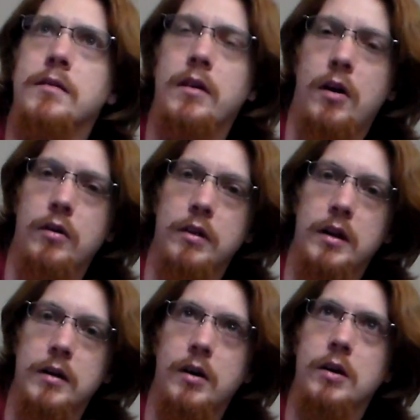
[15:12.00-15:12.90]

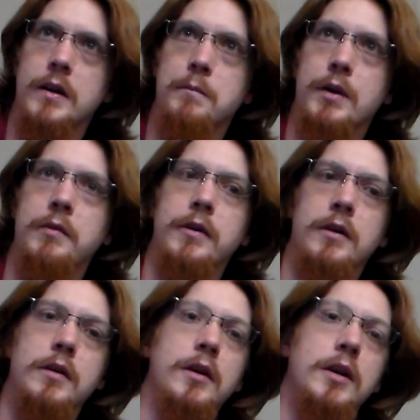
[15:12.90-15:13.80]
all improv
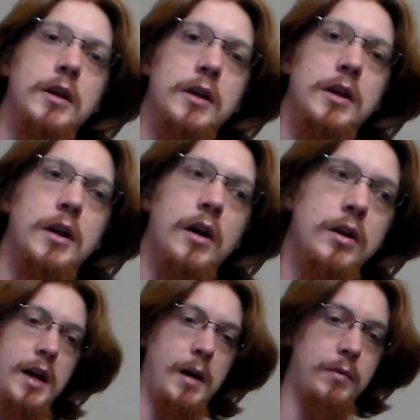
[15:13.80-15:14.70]
here.
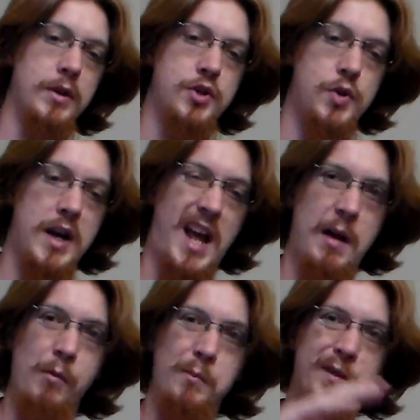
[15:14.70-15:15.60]
I'm gonna try to
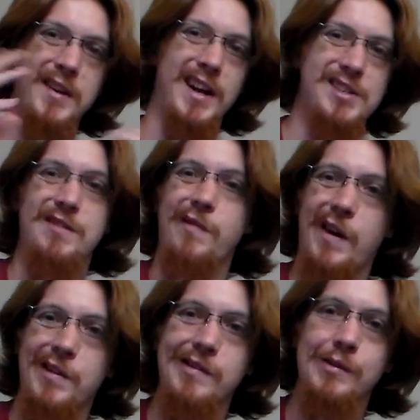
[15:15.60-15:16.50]
add more production
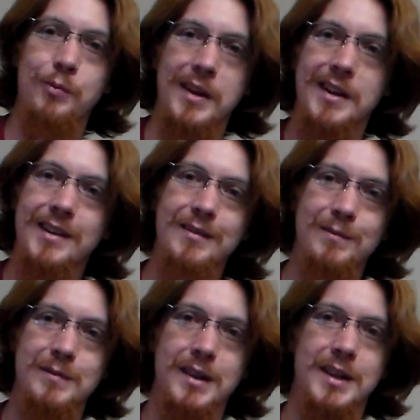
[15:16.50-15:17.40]
value in it.
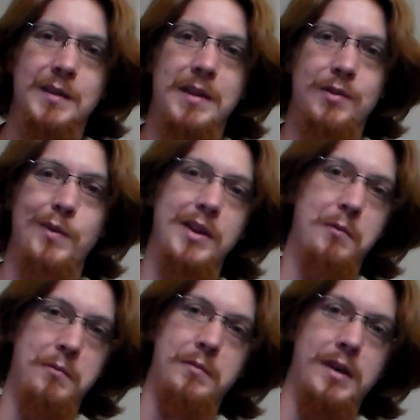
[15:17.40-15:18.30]
That's why
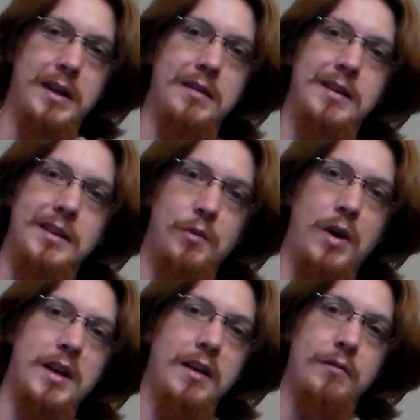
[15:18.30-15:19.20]
the
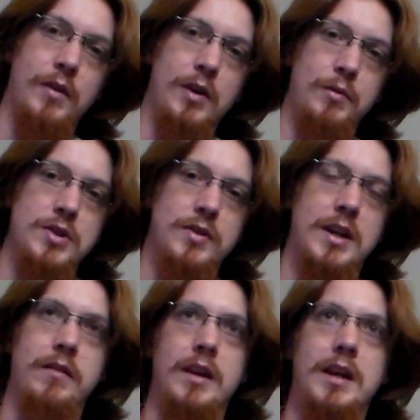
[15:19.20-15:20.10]
walking vlog was just
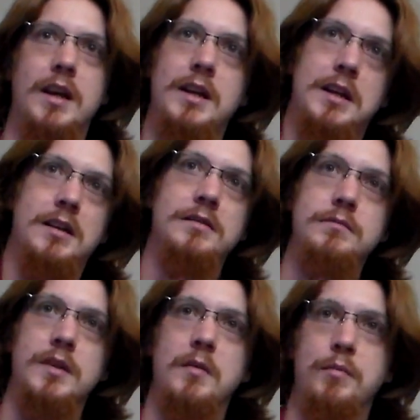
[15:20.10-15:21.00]
kind of like,
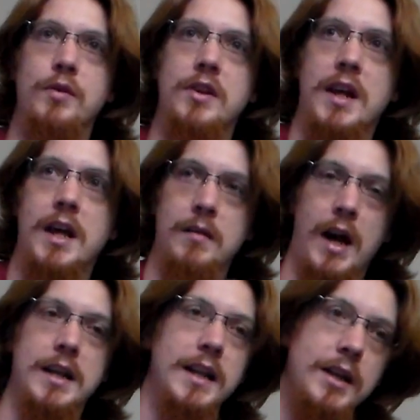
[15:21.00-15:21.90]
I'm bored today.
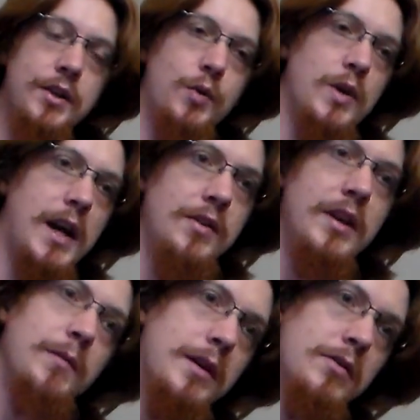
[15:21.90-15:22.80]
I need to create
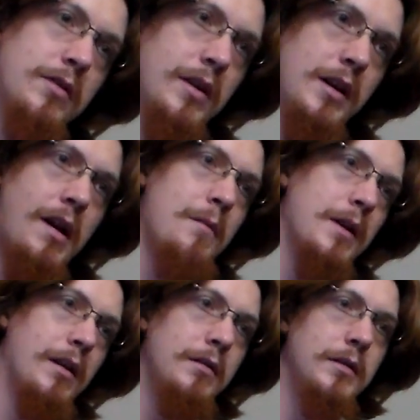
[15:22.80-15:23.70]
something, so I
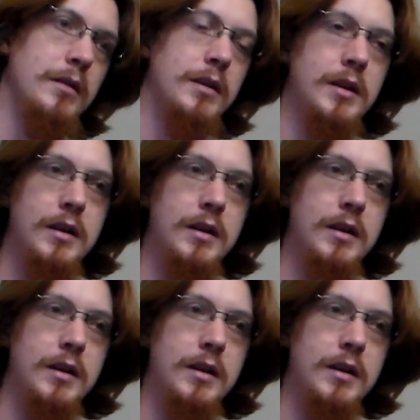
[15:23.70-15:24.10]
mean,